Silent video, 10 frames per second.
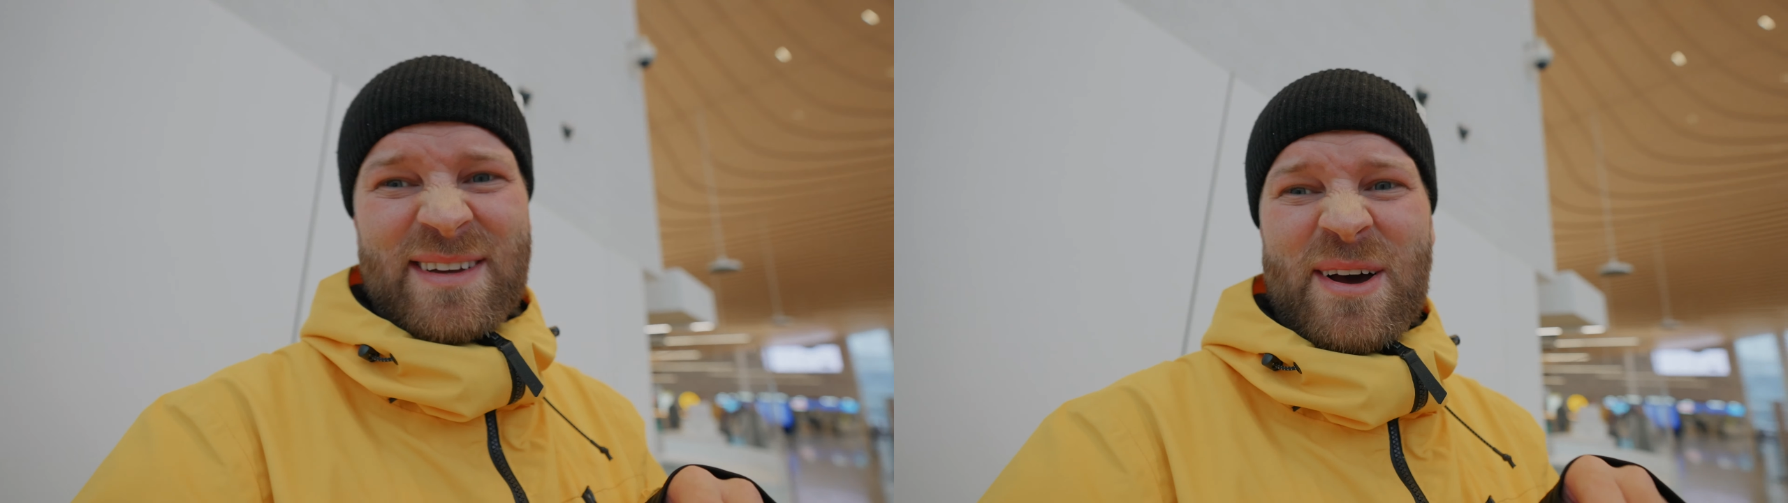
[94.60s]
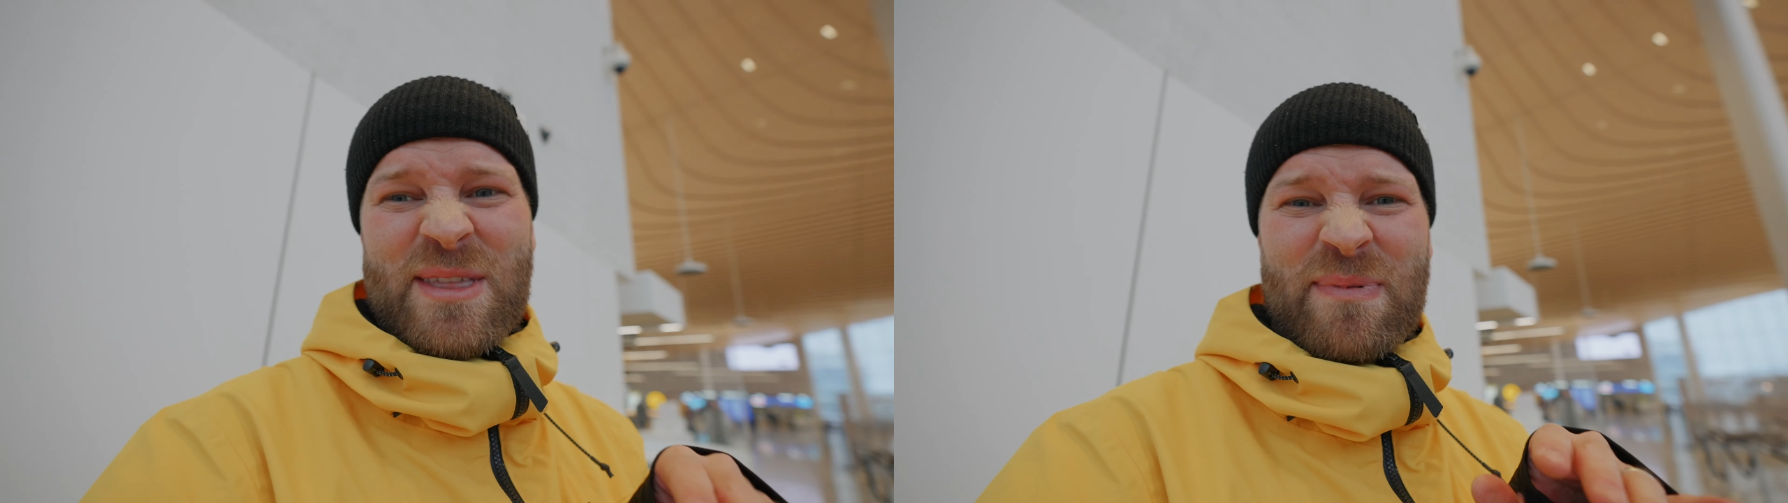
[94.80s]

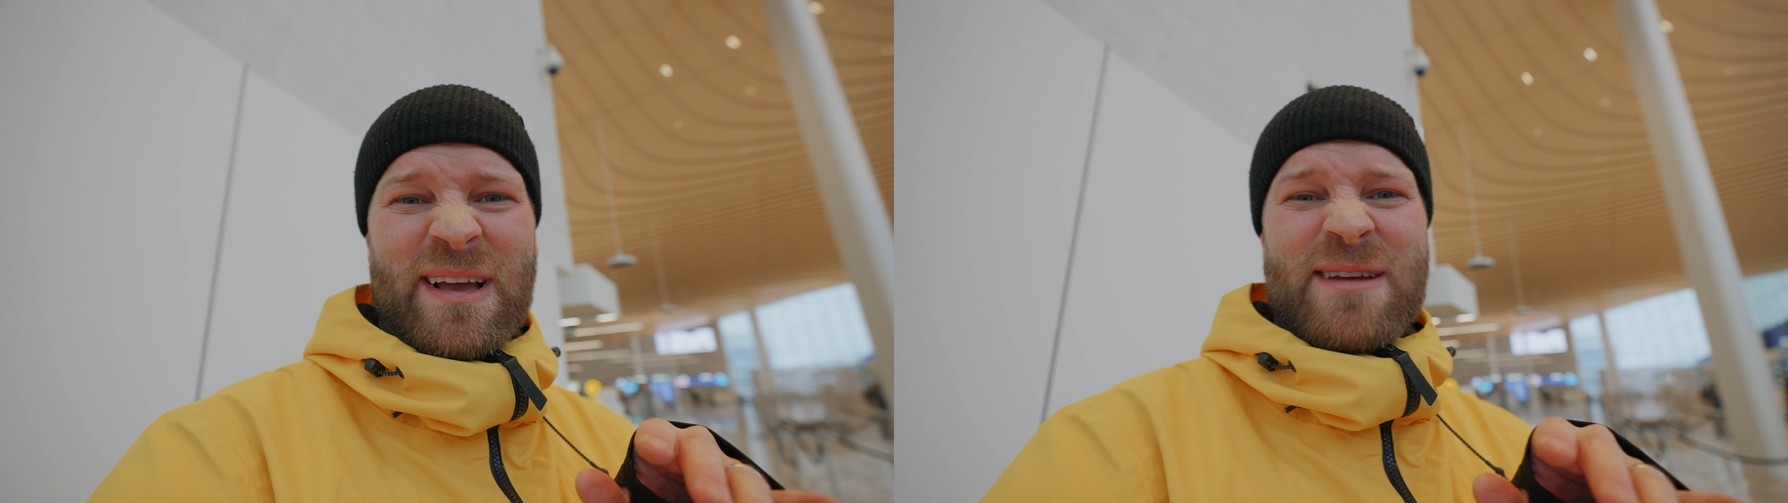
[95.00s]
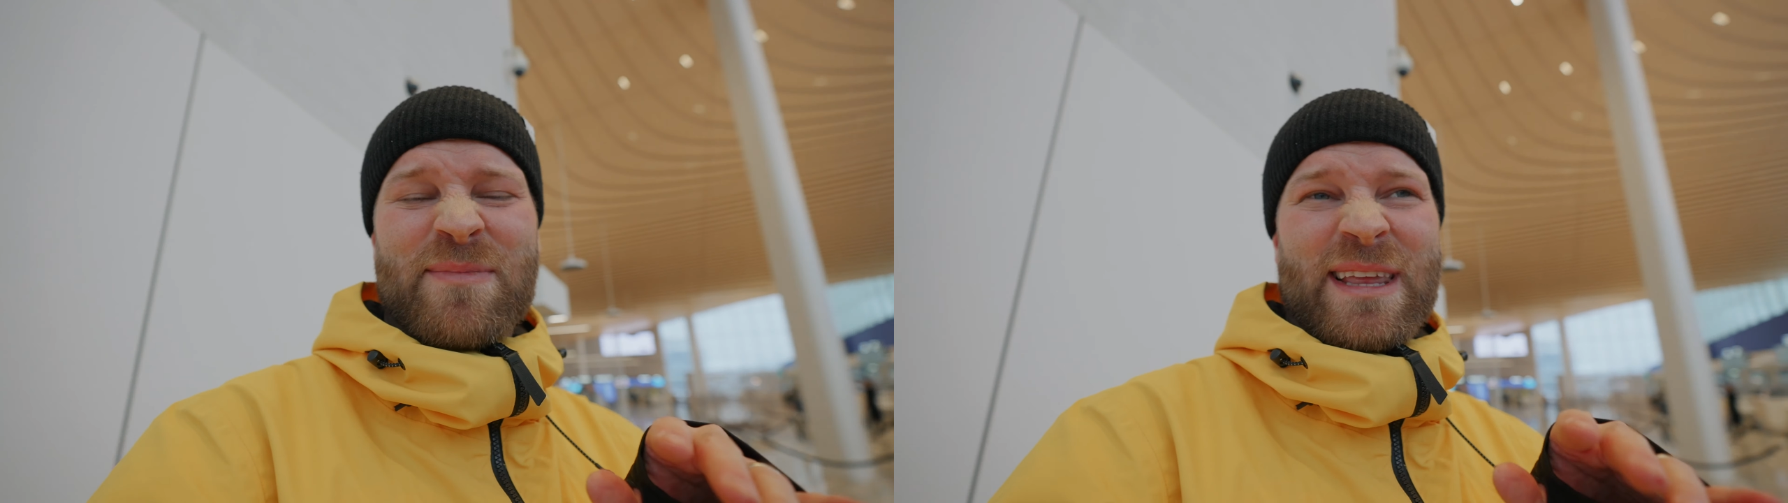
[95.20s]
on the
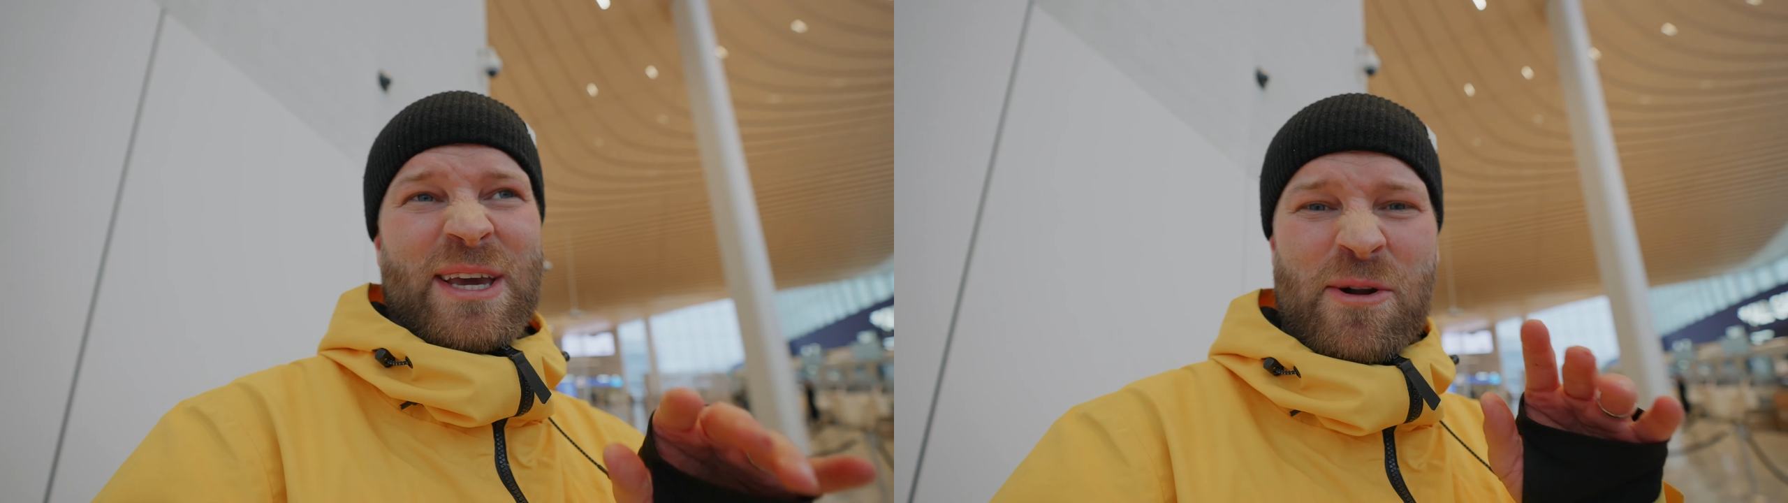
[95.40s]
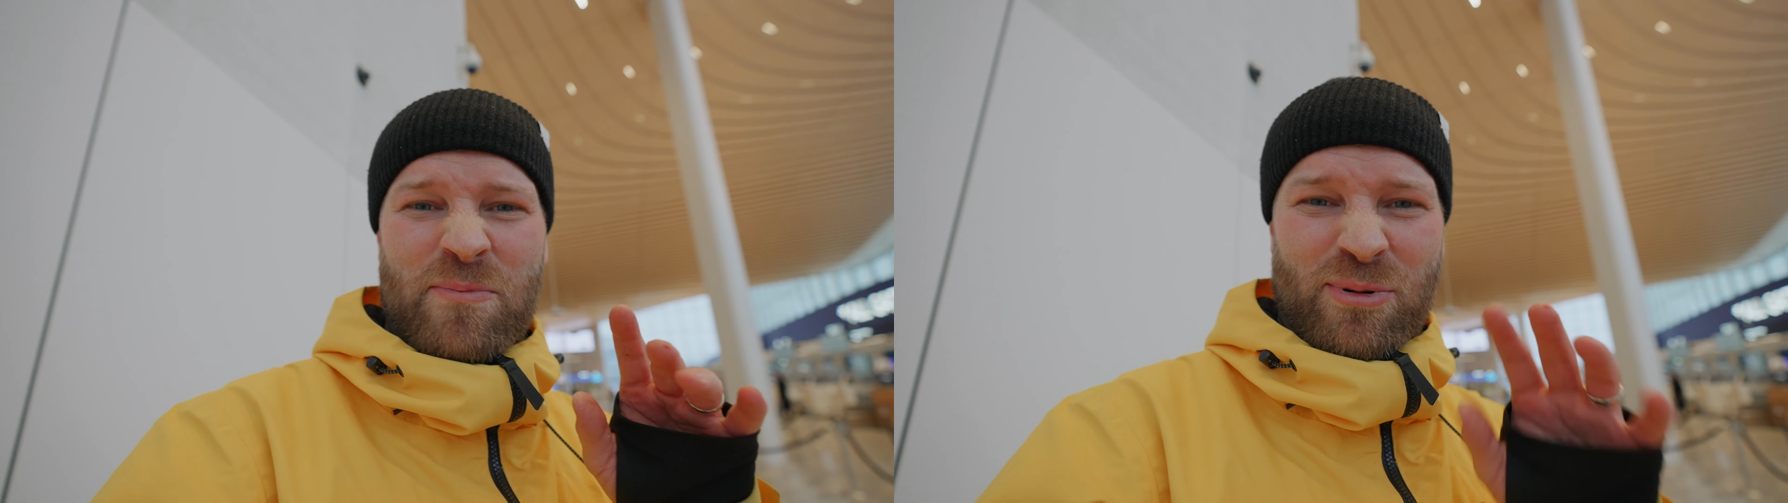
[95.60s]
plane, but they
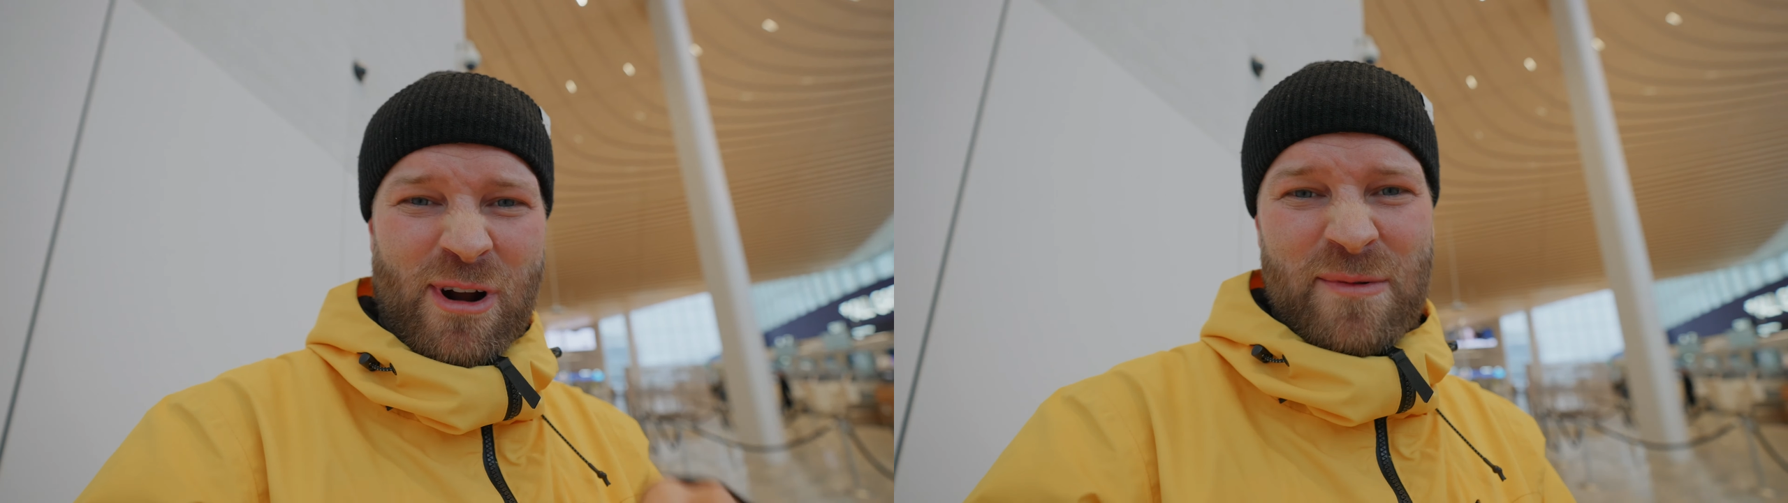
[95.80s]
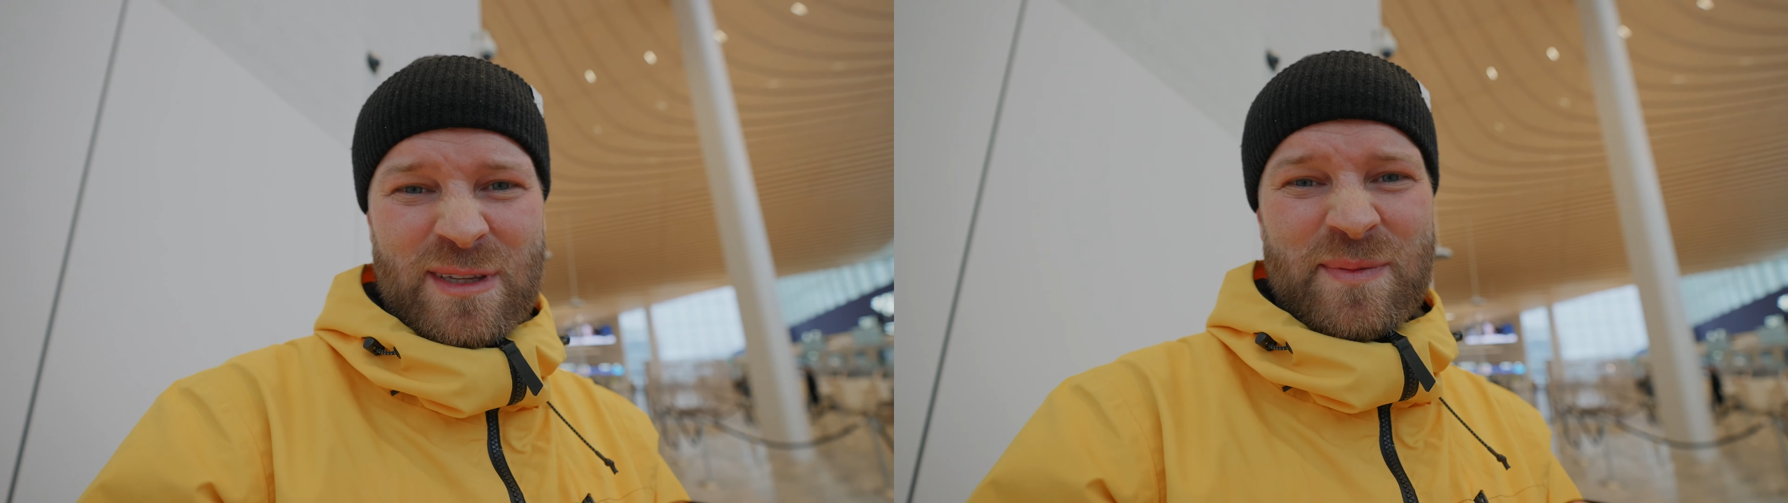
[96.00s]
couldn't
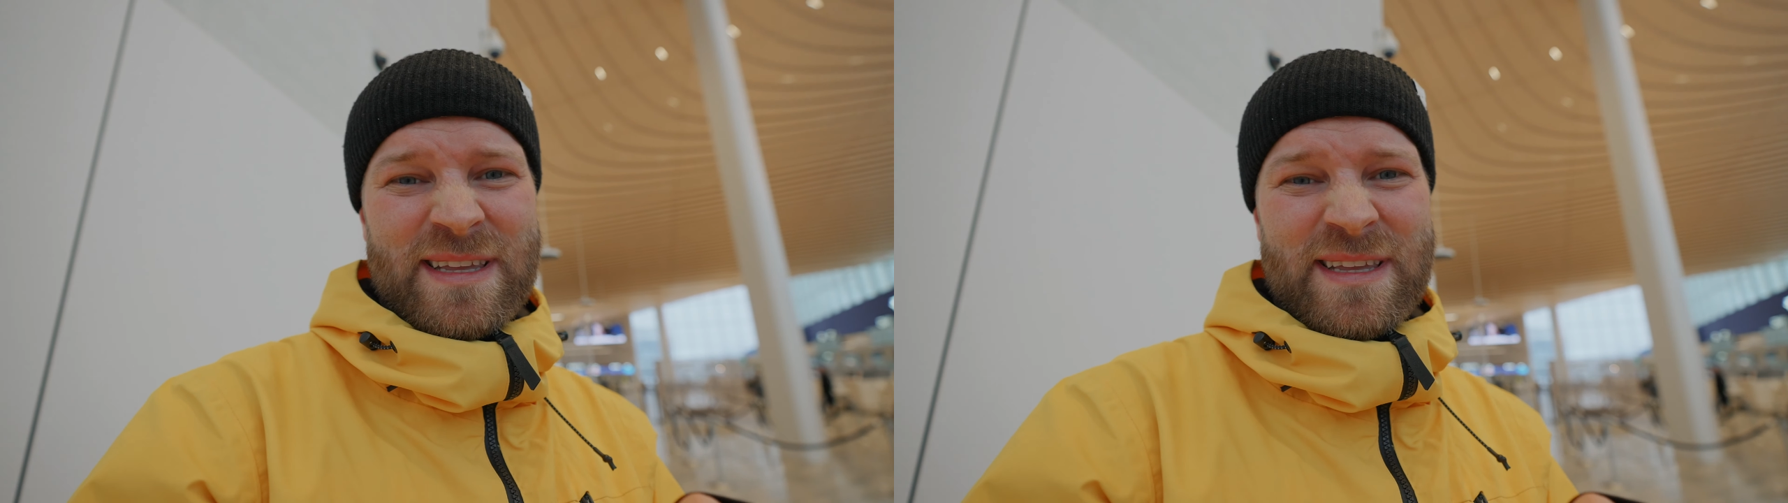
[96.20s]
promise